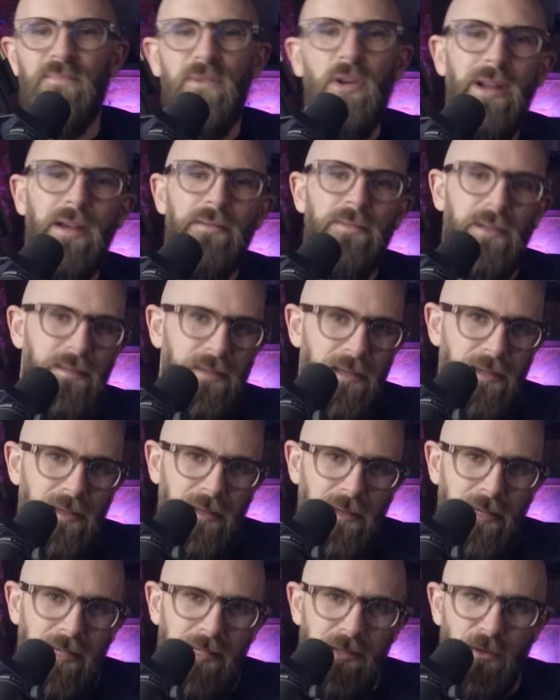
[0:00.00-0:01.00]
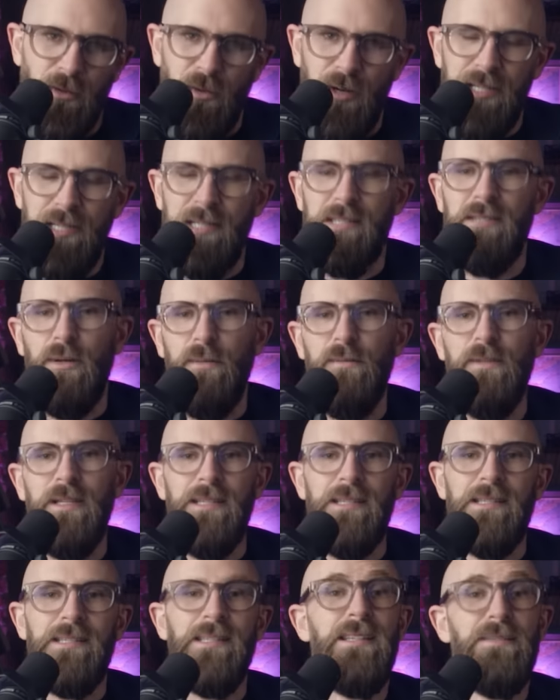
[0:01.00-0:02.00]
Not everything is quite as
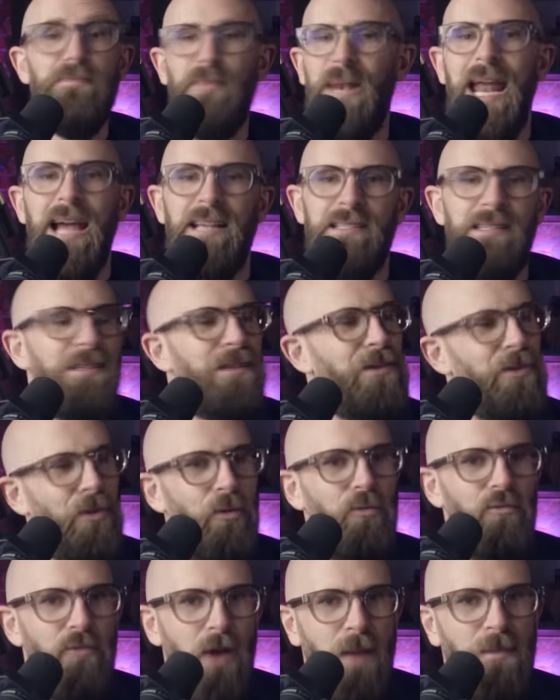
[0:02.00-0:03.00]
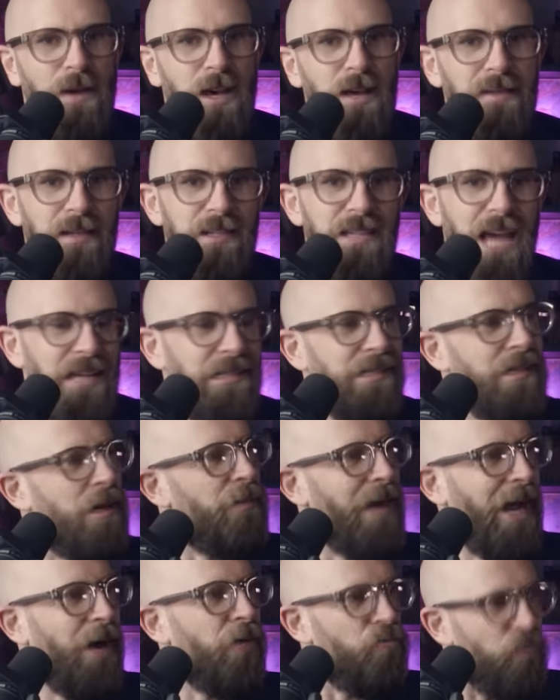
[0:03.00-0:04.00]
obvious as plastic or rubber that has
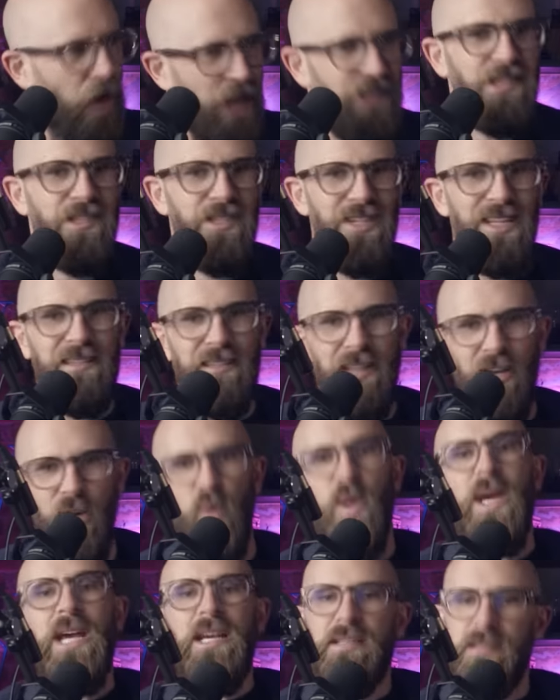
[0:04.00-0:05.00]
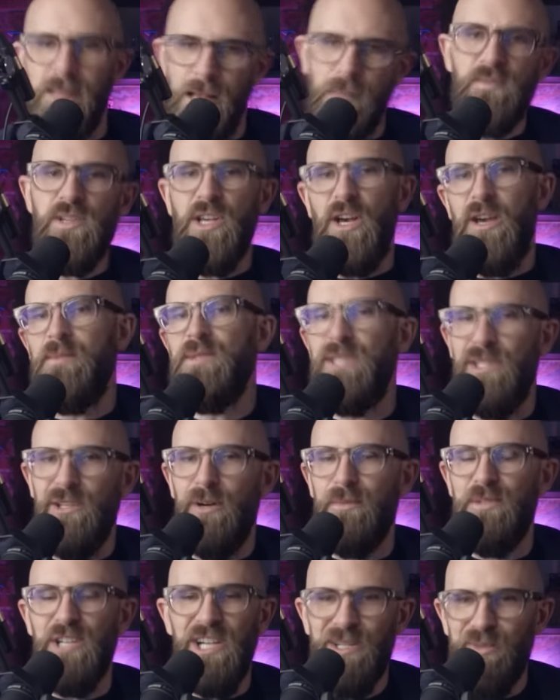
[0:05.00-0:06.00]
somehow rusted, though. Sometimes the
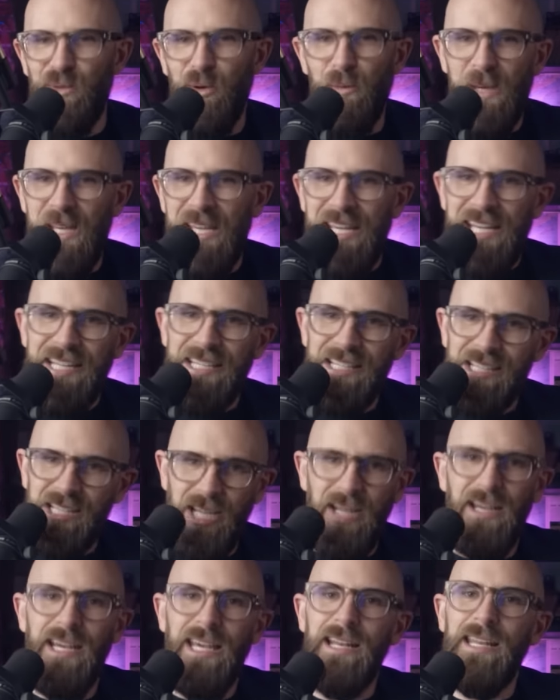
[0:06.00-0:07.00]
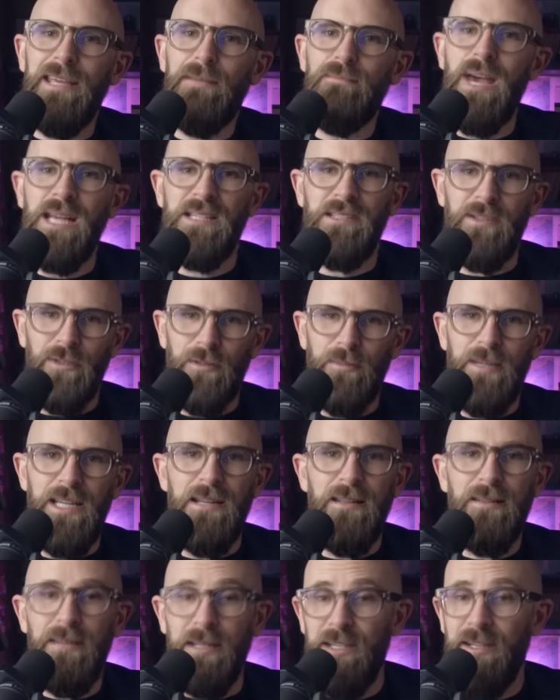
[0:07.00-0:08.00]
object will be entirely metal,
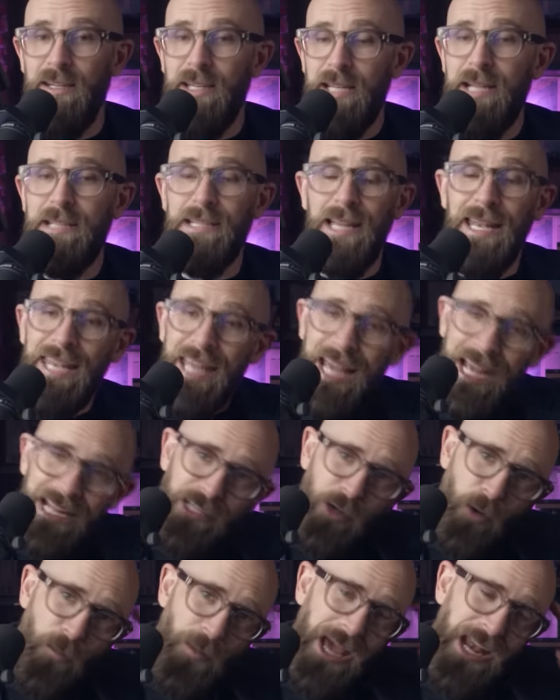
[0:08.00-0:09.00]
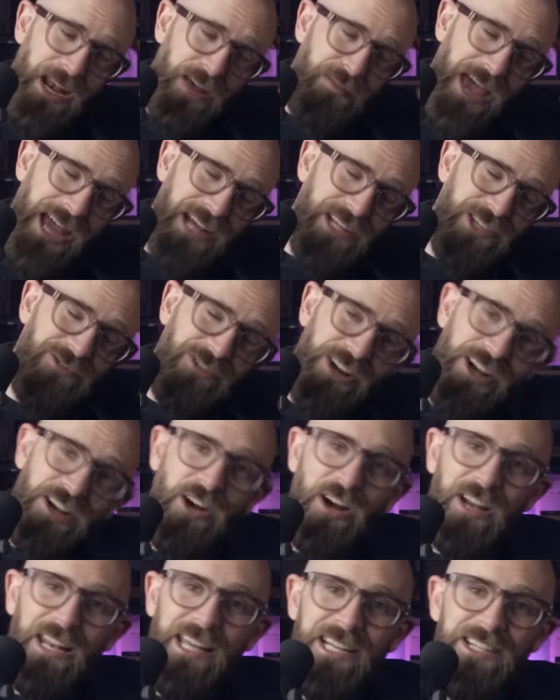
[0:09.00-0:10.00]
meaning that you need a little bit of extra
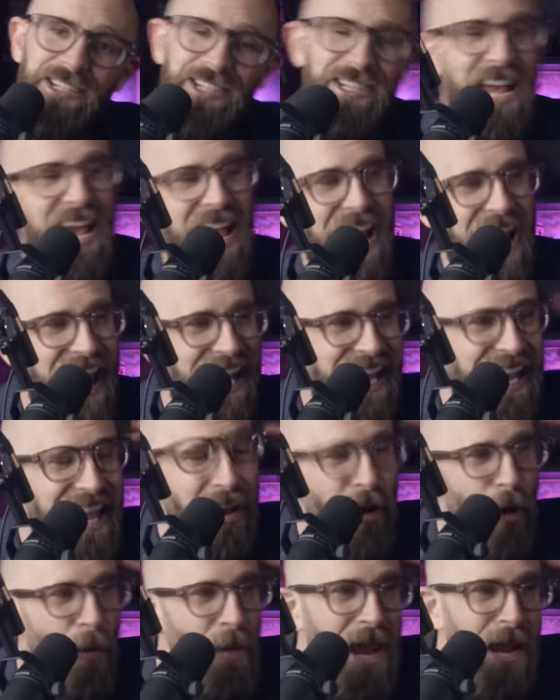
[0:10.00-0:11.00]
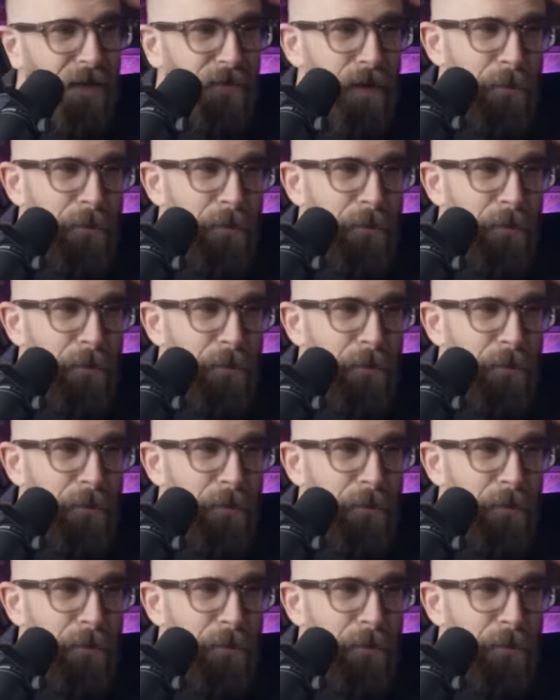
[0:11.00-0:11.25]
knowledge, a little bit of